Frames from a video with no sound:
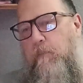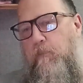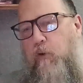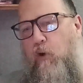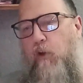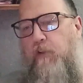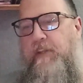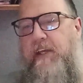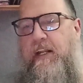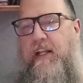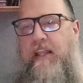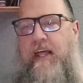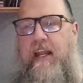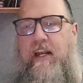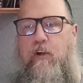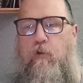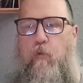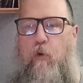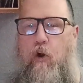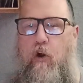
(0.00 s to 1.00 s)
Paul did a lot
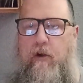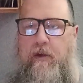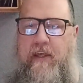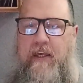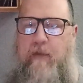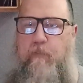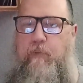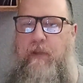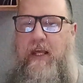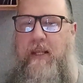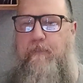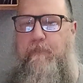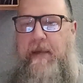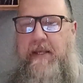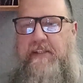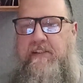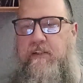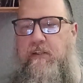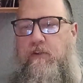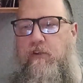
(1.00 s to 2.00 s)
of the work. He played
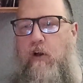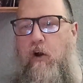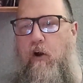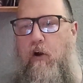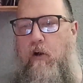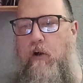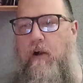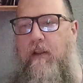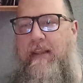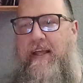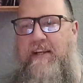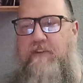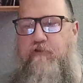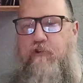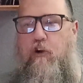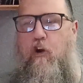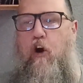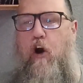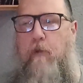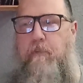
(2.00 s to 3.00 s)
bass guitar,
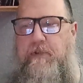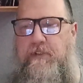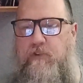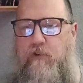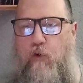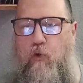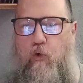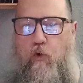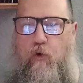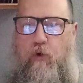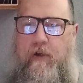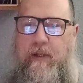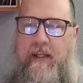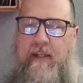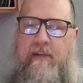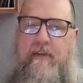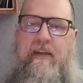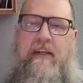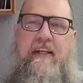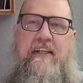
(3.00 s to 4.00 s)
electric harpsichord,
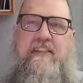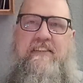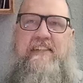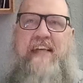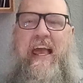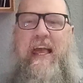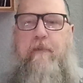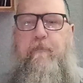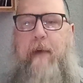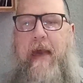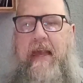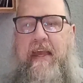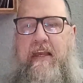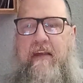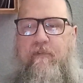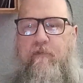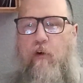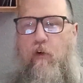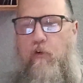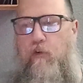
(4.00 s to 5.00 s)
and sang
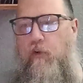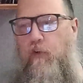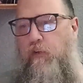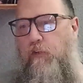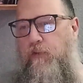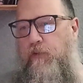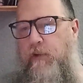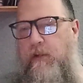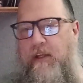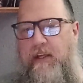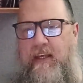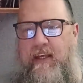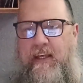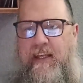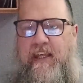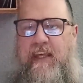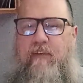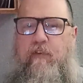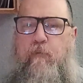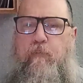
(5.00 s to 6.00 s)
backing vocals.
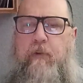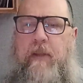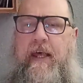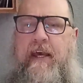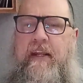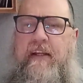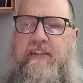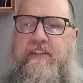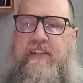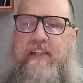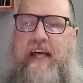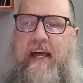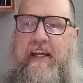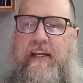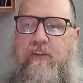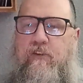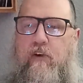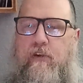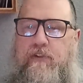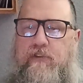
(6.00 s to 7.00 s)
He even played a slide
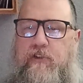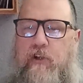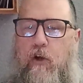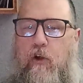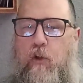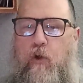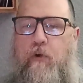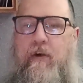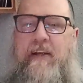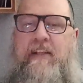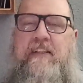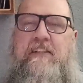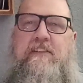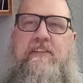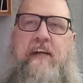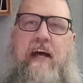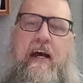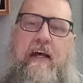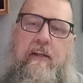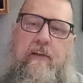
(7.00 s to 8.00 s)
guitar solo in the
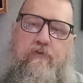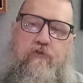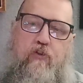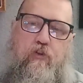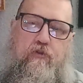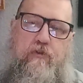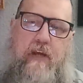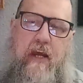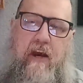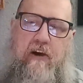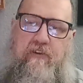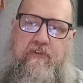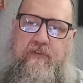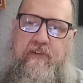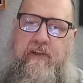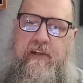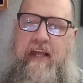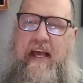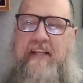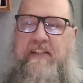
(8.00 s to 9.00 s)
style of George
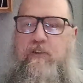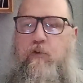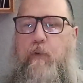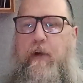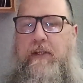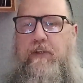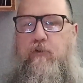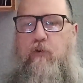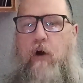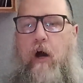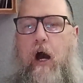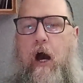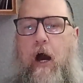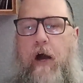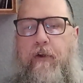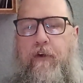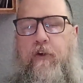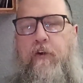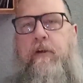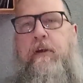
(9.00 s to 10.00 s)
Harrison as a way to
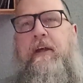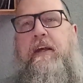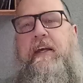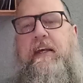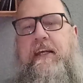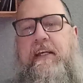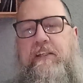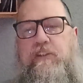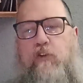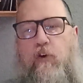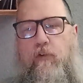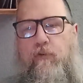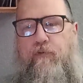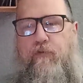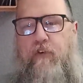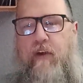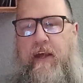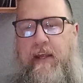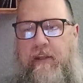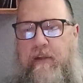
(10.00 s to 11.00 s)
honor his old
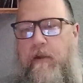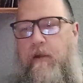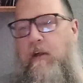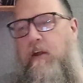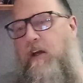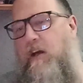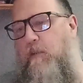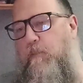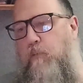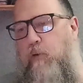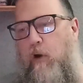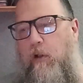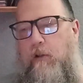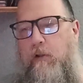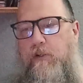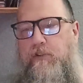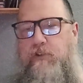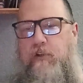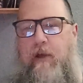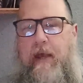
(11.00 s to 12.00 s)
friend. Paul
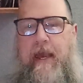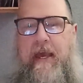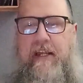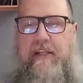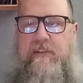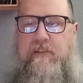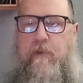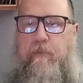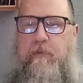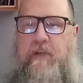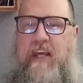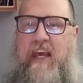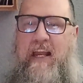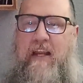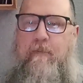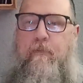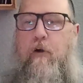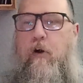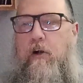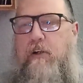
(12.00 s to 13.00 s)
also added some
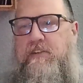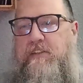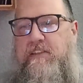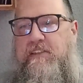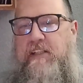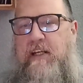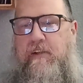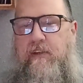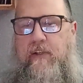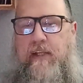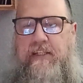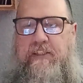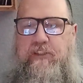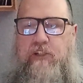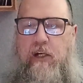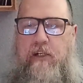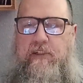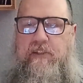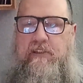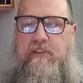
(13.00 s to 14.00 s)
piano parts that sounded like
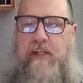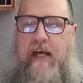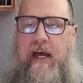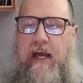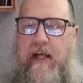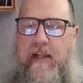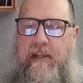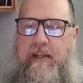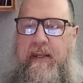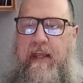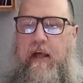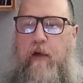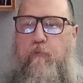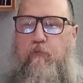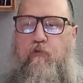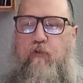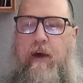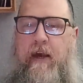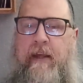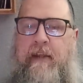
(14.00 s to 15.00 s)
John's style and
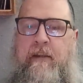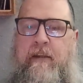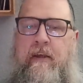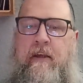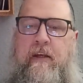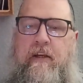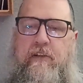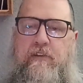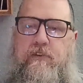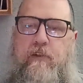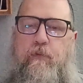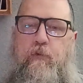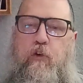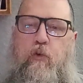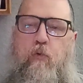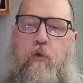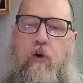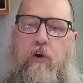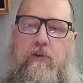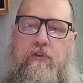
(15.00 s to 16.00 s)
helped write some new
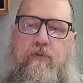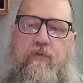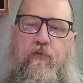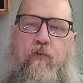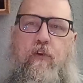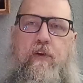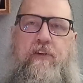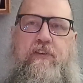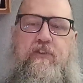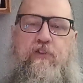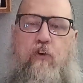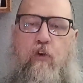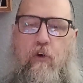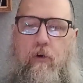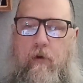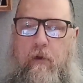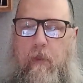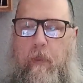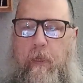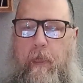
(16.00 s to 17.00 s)
words for the
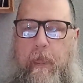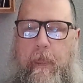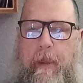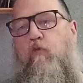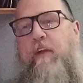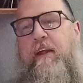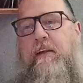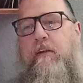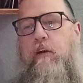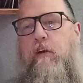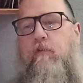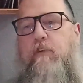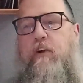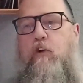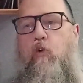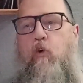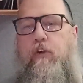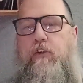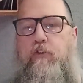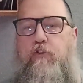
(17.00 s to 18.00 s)
song. Ringo
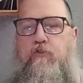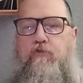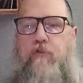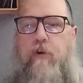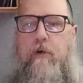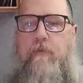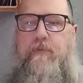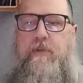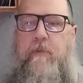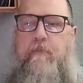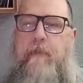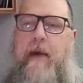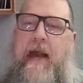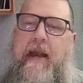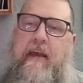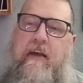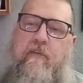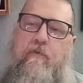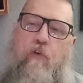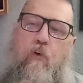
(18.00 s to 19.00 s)
recorded new drums and
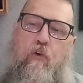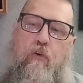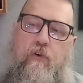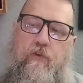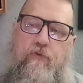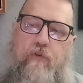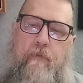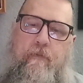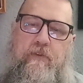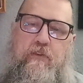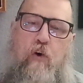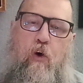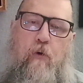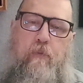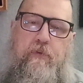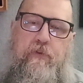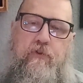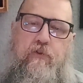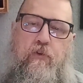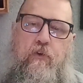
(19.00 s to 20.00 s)
backing vocals from his
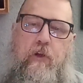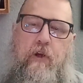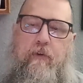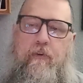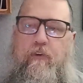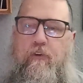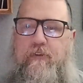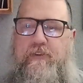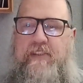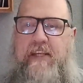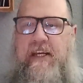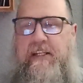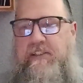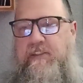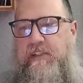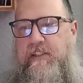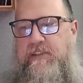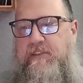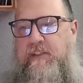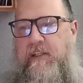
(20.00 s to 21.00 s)
home studio in Los
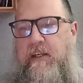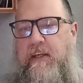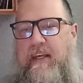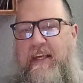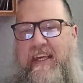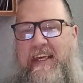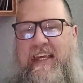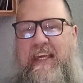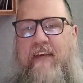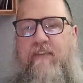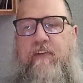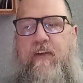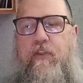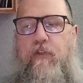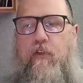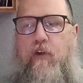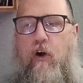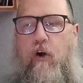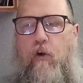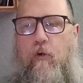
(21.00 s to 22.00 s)
Angeles.
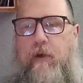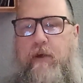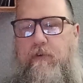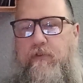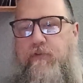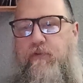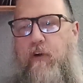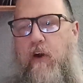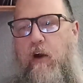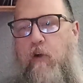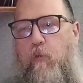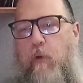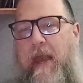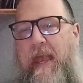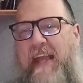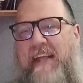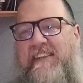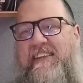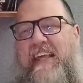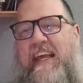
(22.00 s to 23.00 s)
Even though he was far
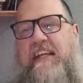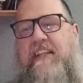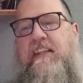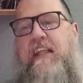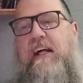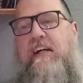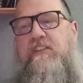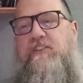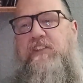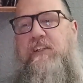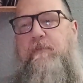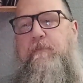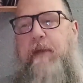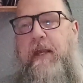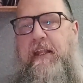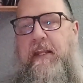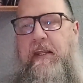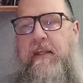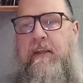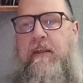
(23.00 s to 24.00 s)
away, technology
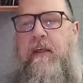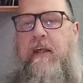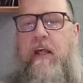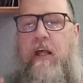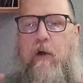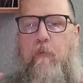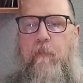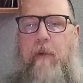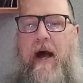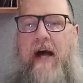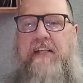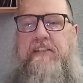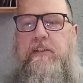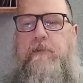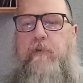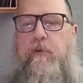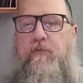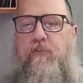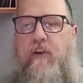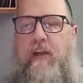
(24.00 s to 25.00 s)
made it
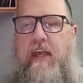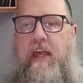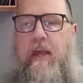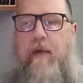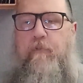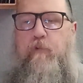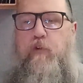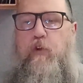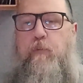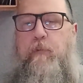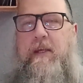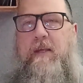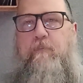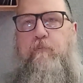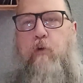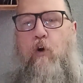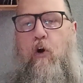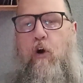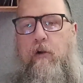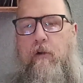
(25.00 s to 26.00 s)
possible for him to be
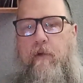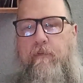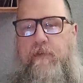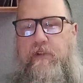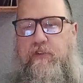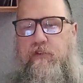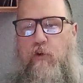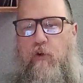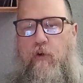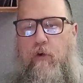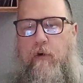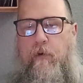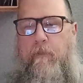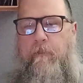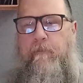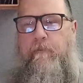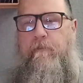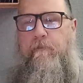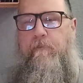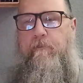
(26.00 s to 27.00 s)
part of the song.